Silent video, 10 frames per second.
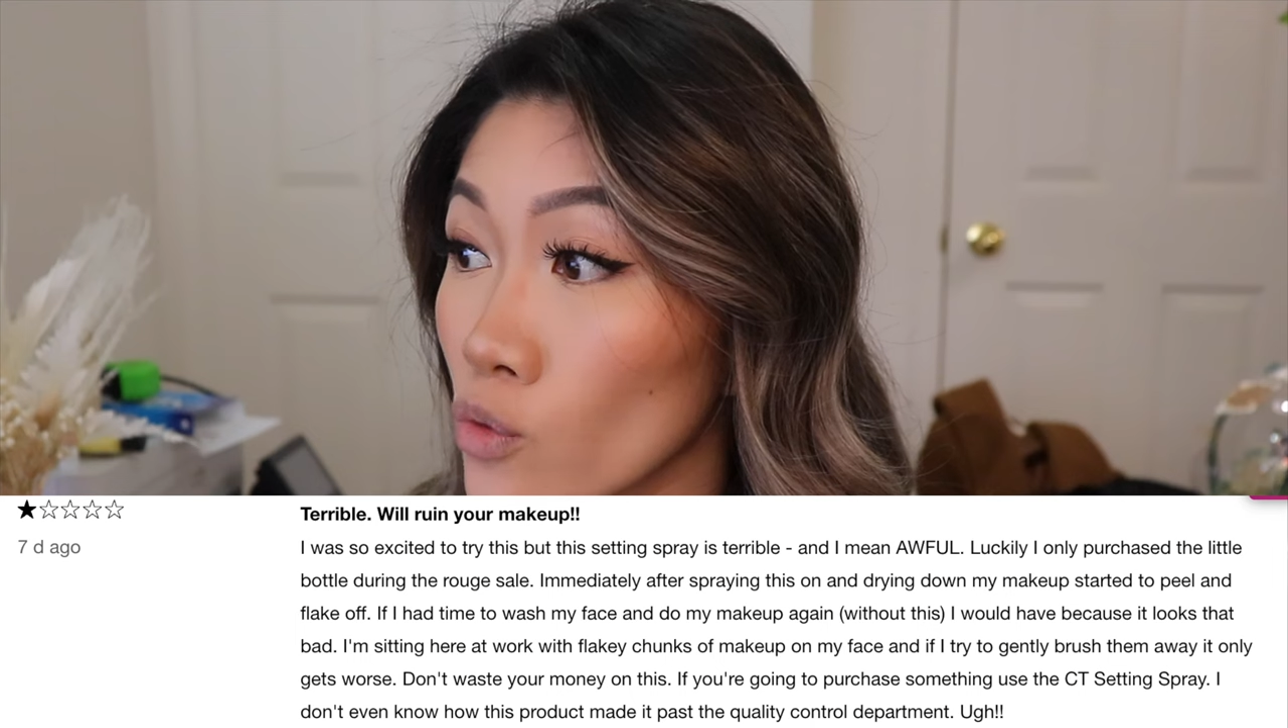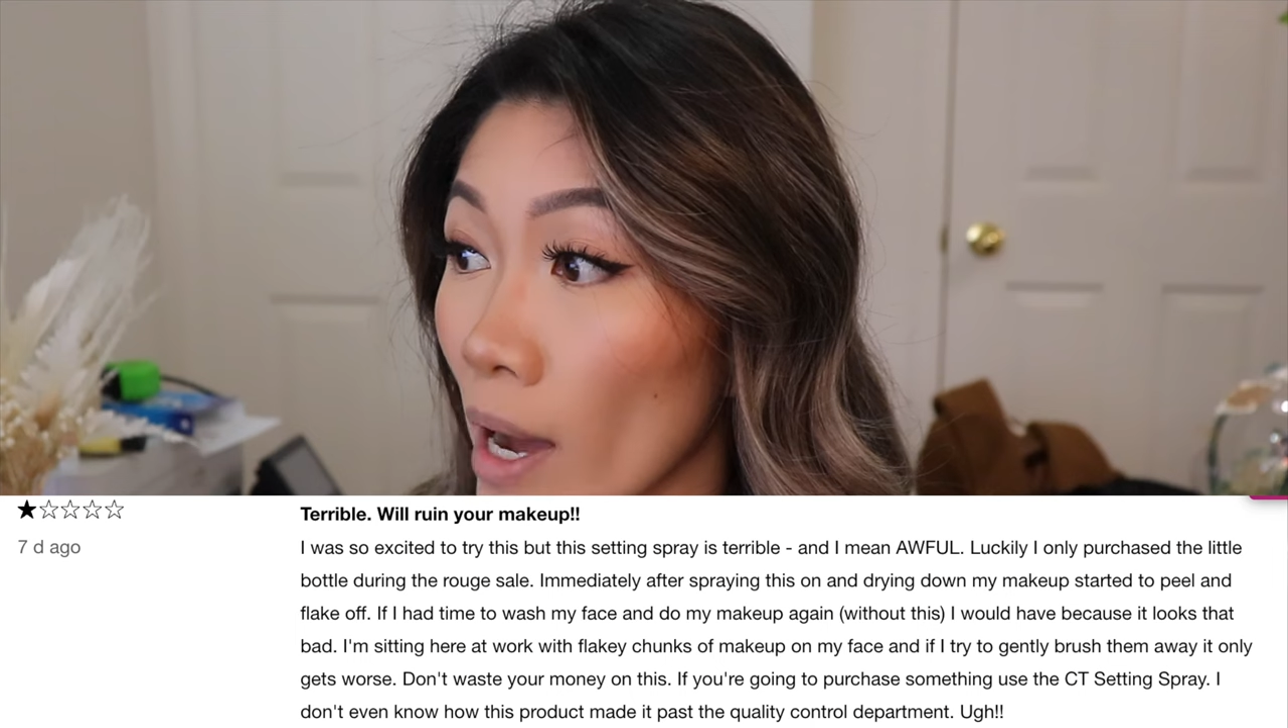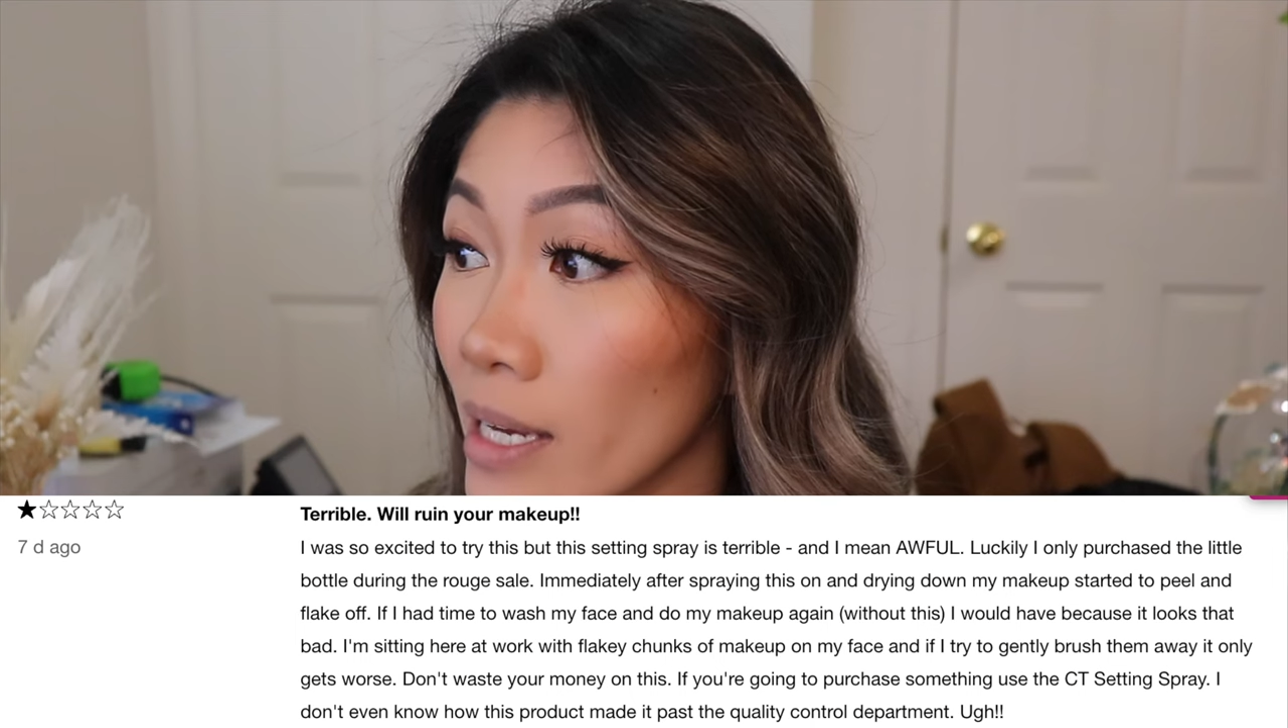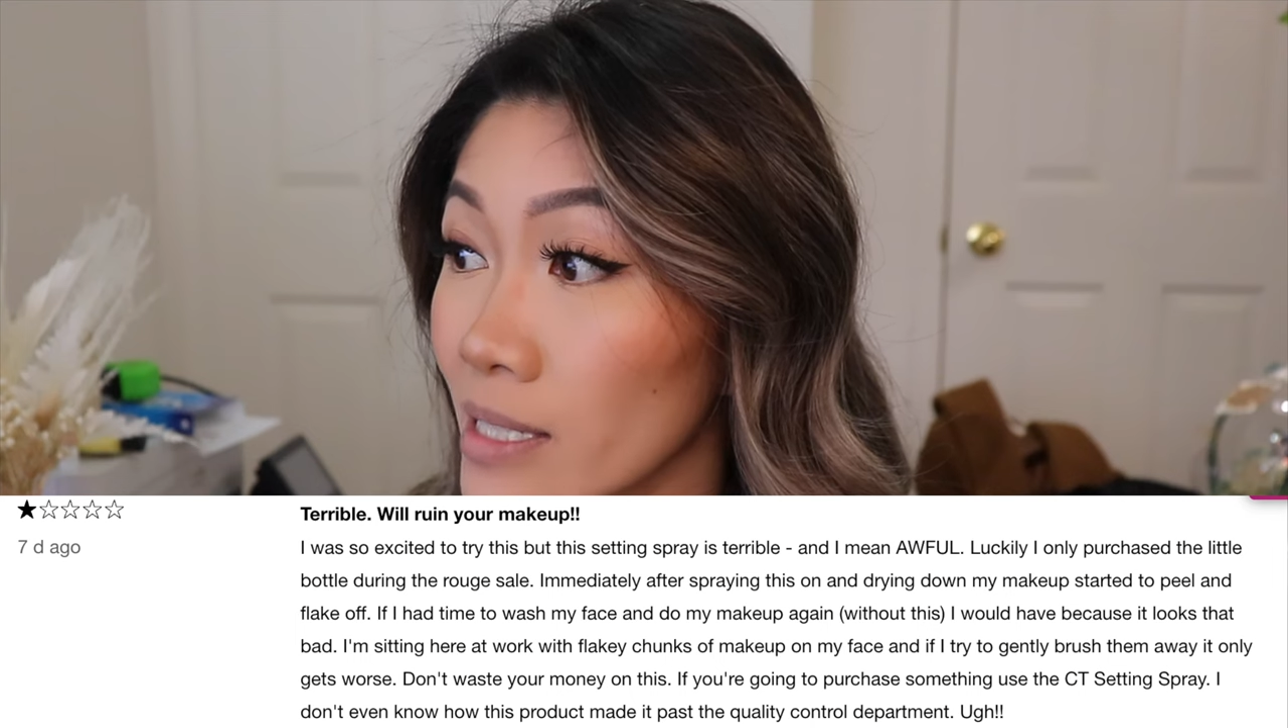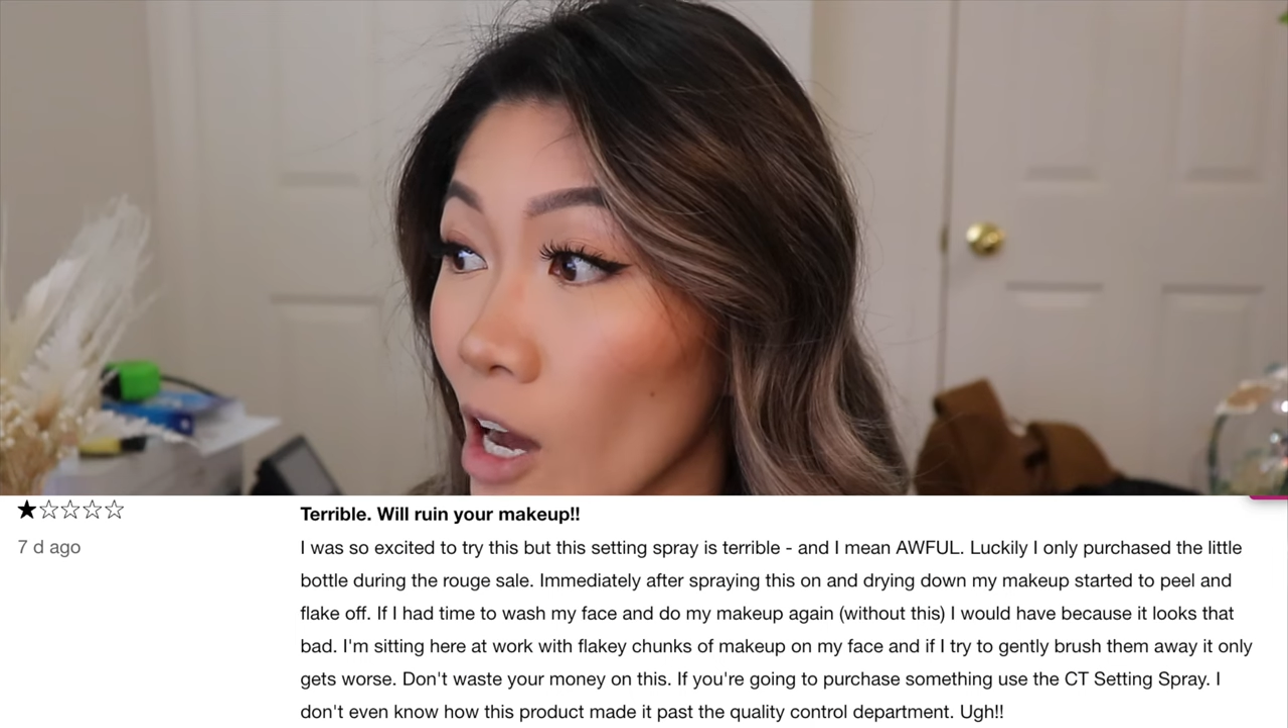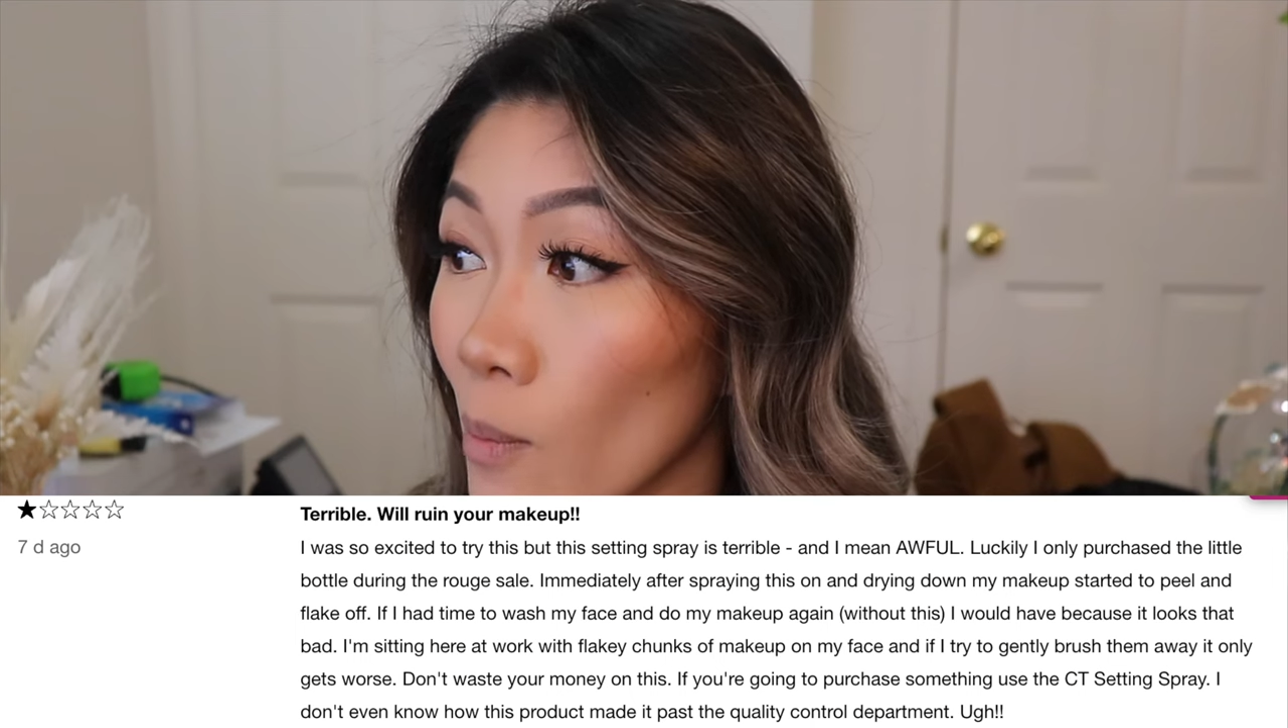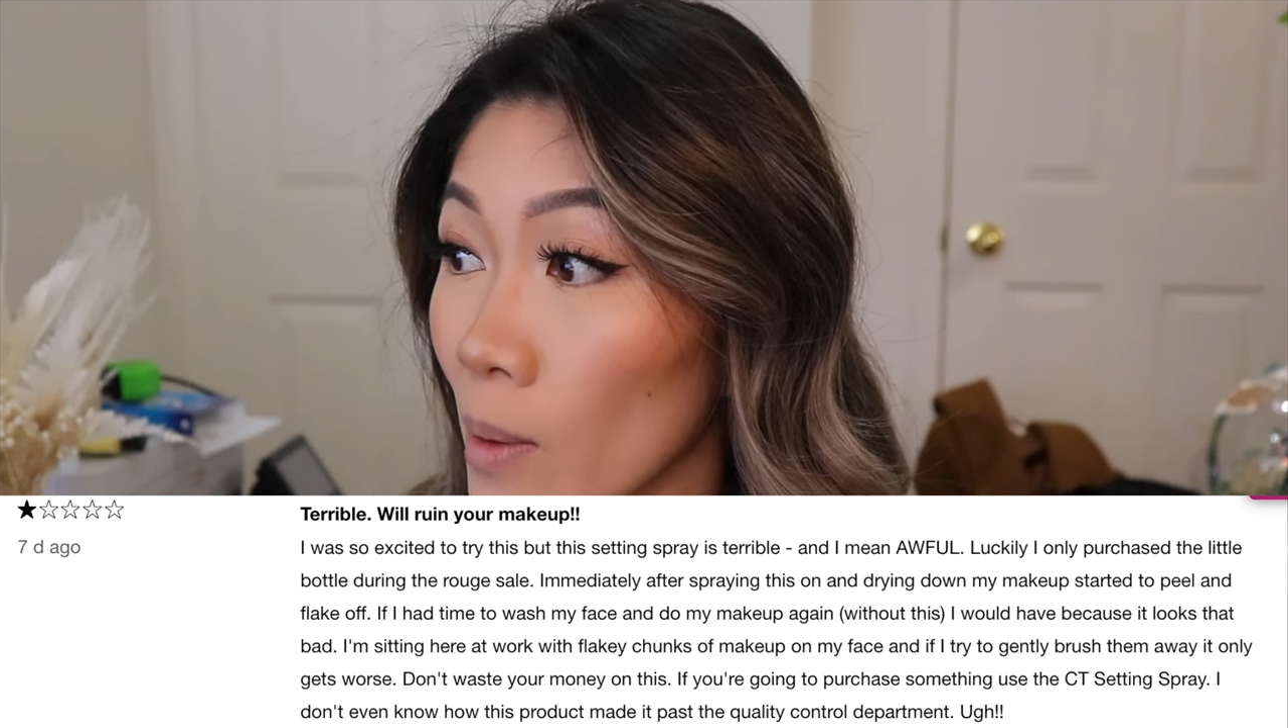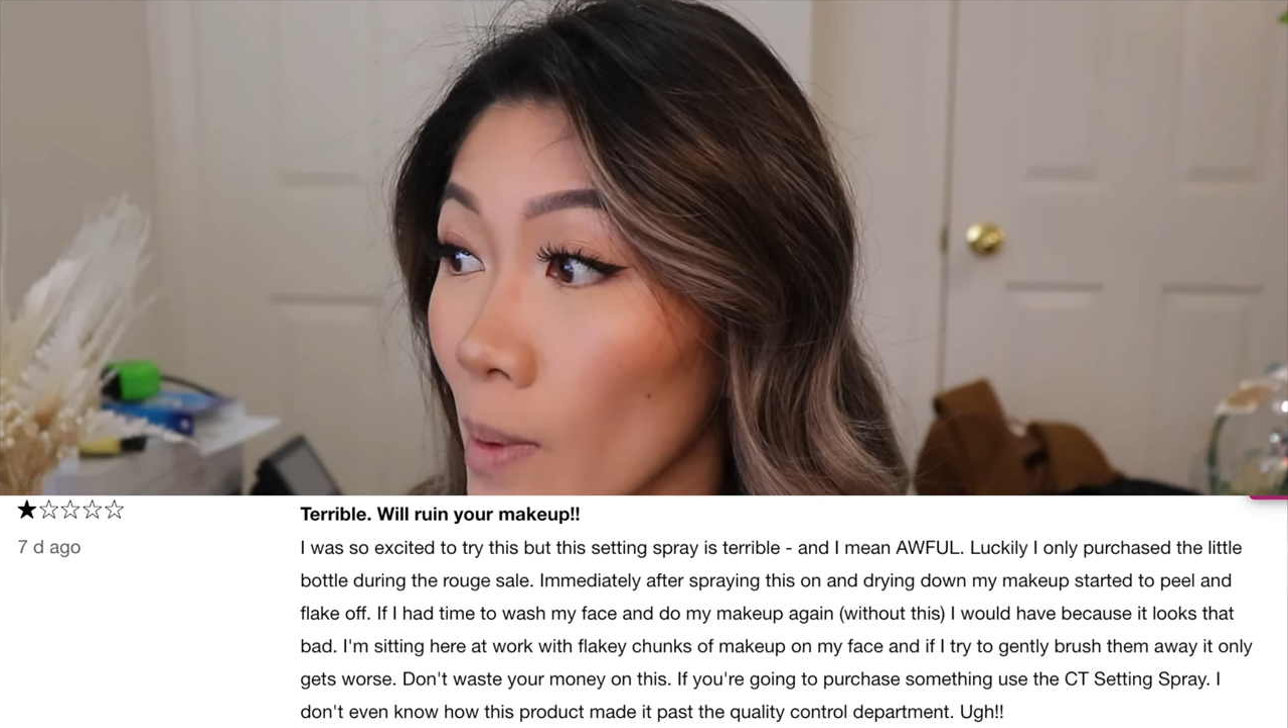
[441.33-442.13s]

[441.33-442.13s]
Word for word: drying down my